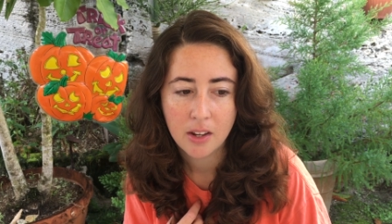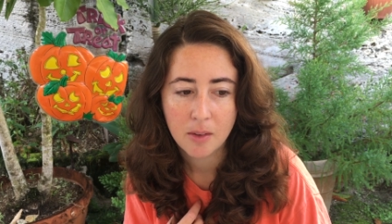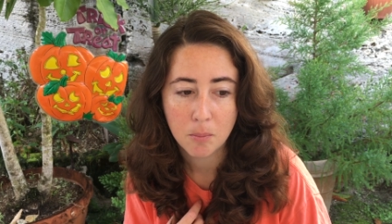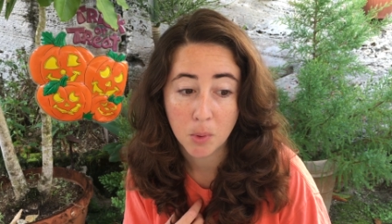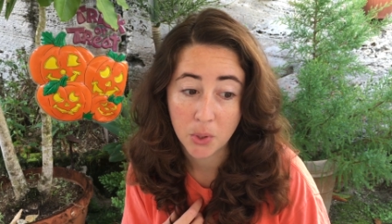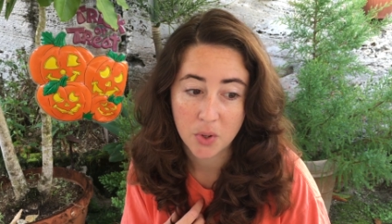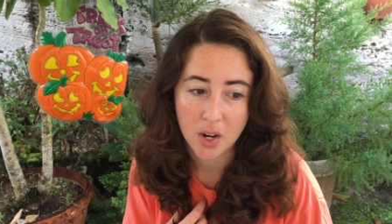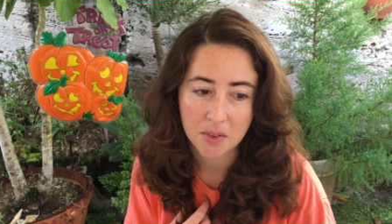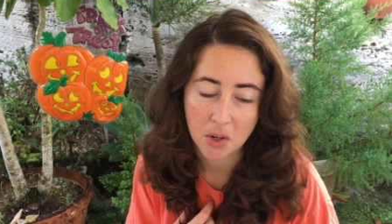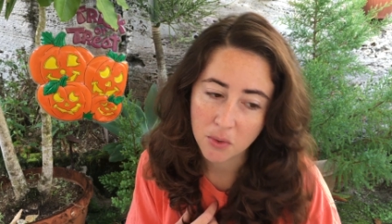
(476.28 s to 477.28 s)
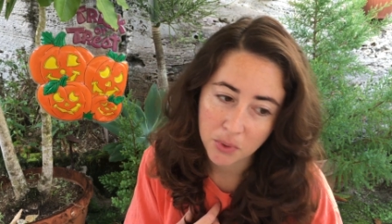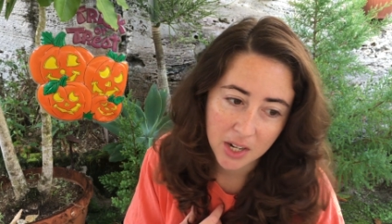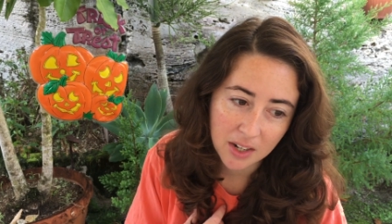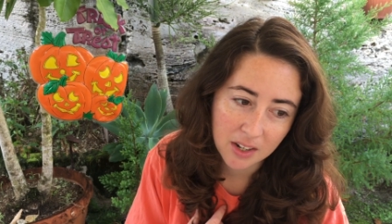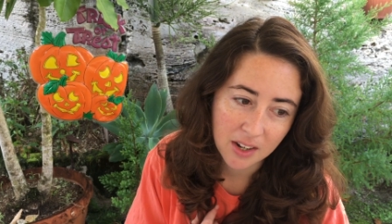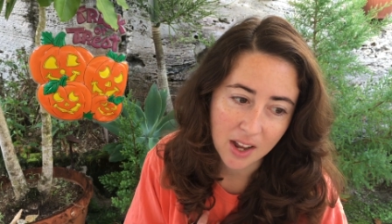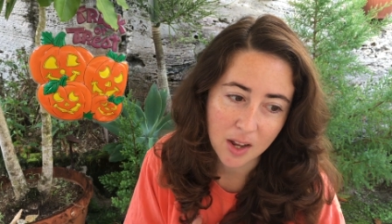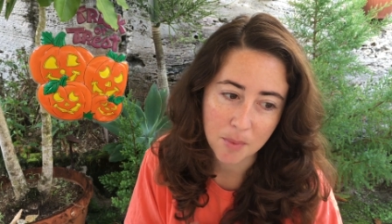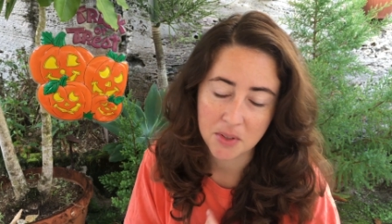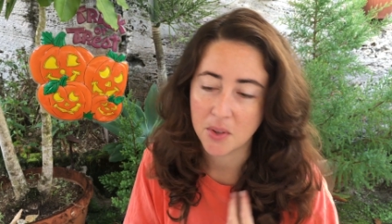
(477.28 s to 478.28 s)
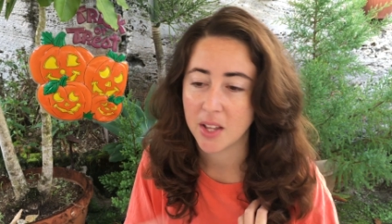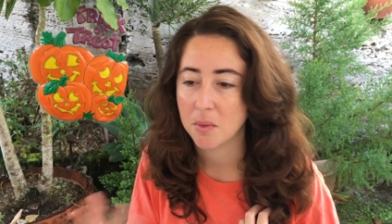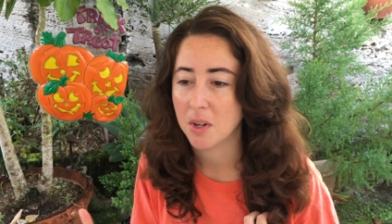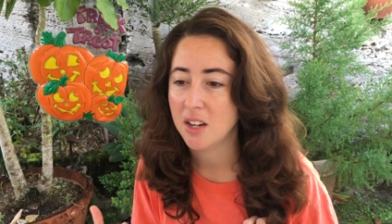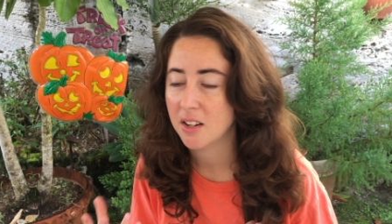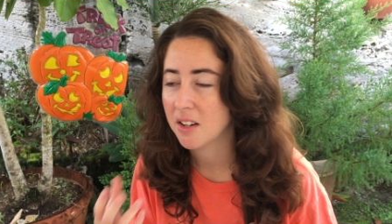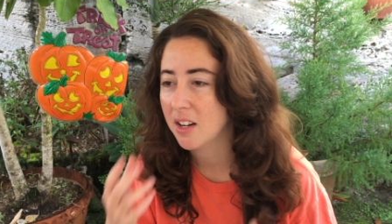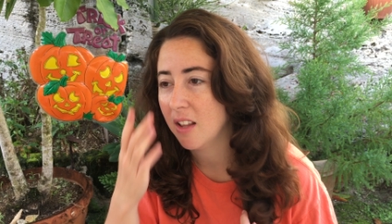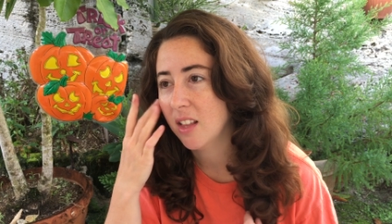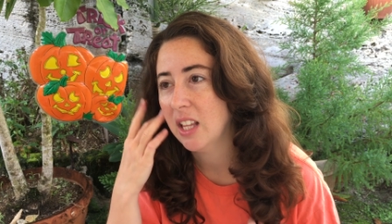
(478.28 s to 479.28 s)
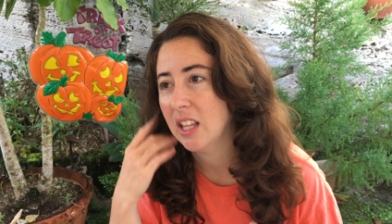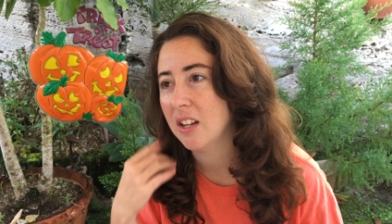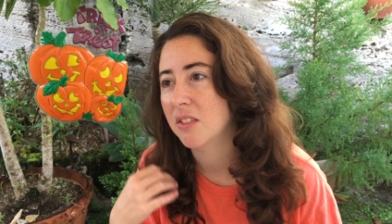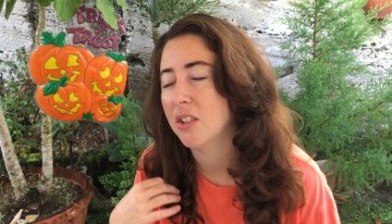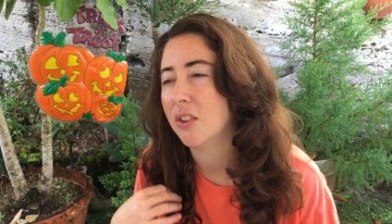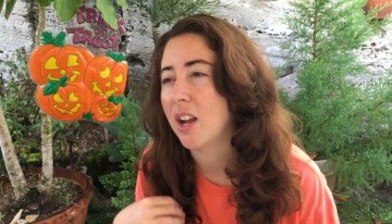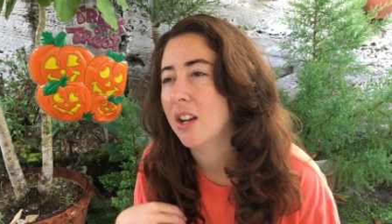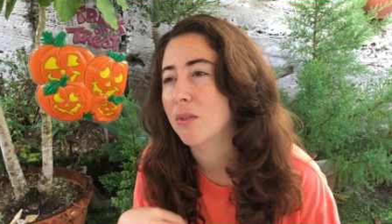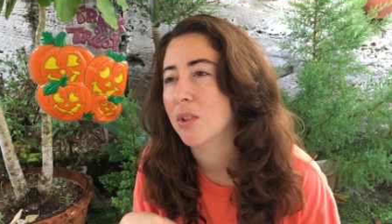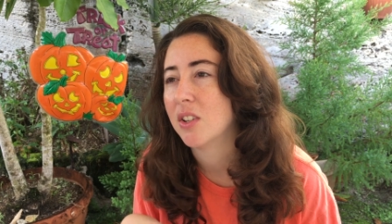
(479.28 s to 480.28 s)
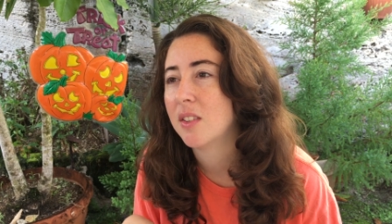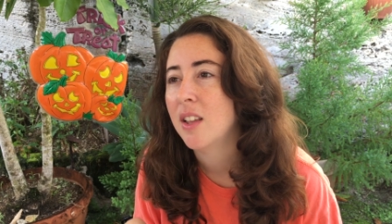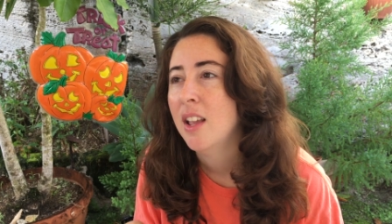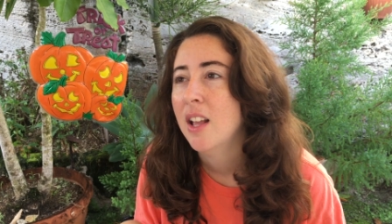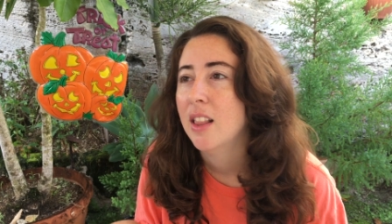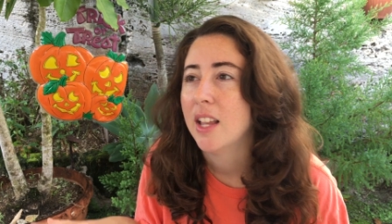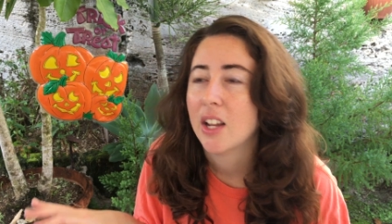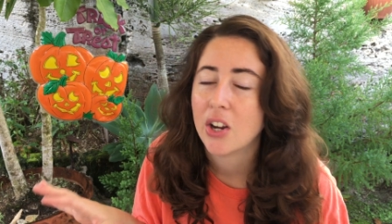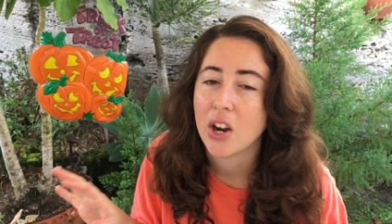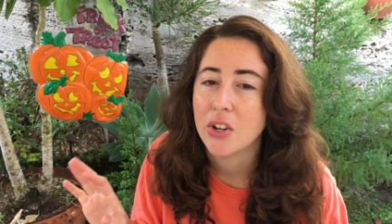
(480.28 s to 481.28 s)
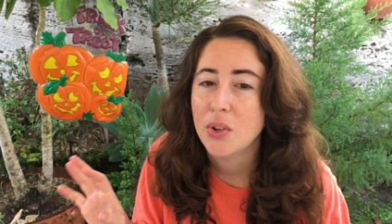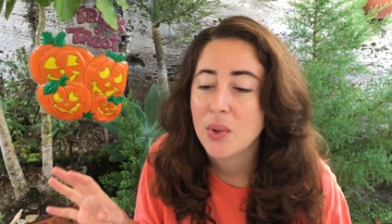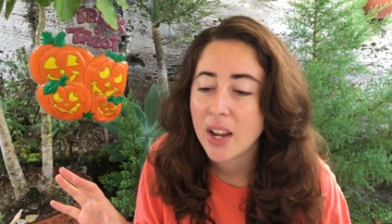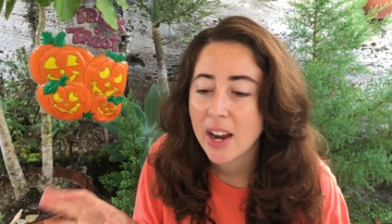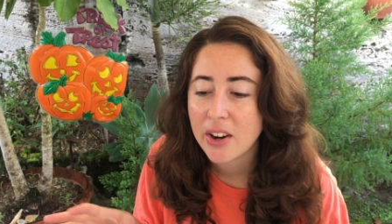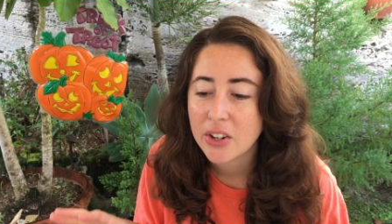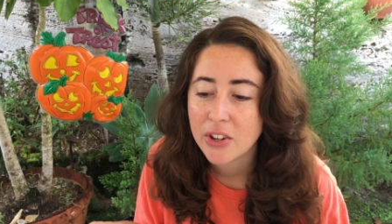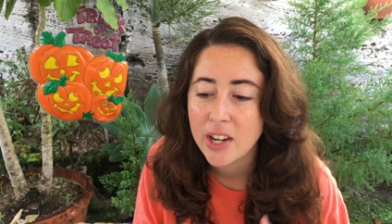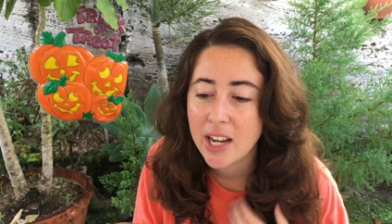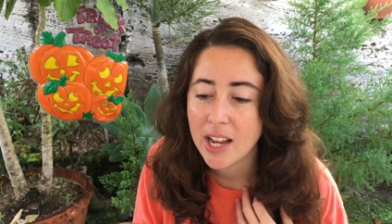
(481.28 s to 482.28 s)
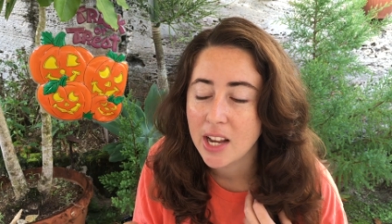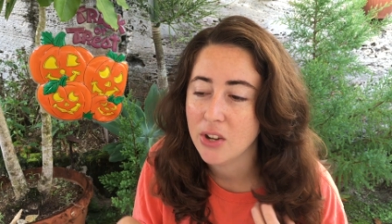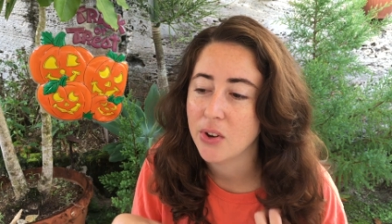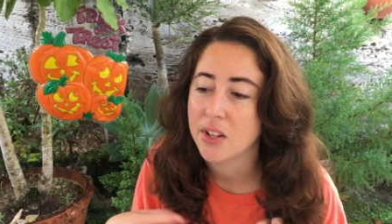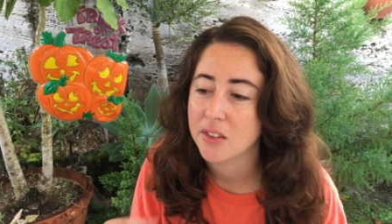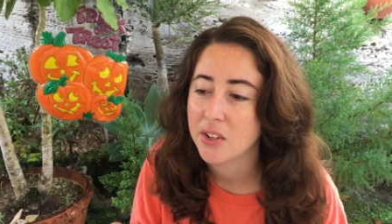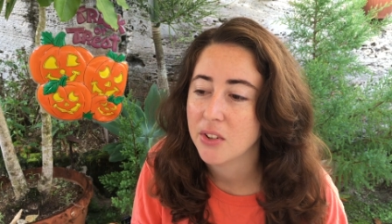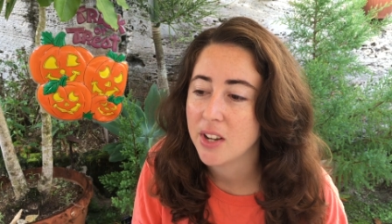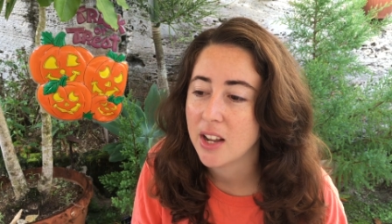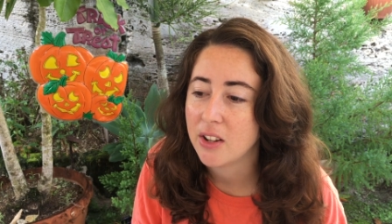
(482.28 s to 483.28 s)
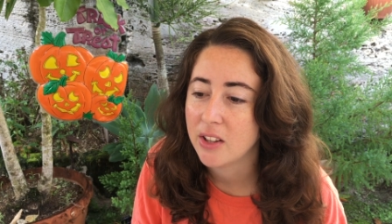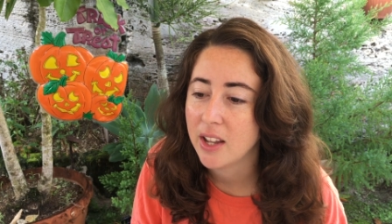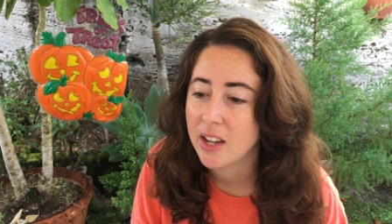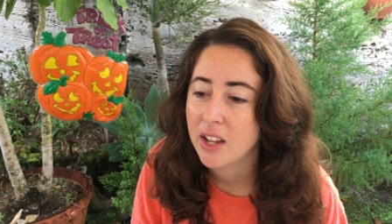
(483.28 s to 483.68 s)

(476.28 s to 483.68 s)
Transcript: blue dress over it, and so that's what I did. And I think that it still kind of looks like cartoon character-y, and you can still tell like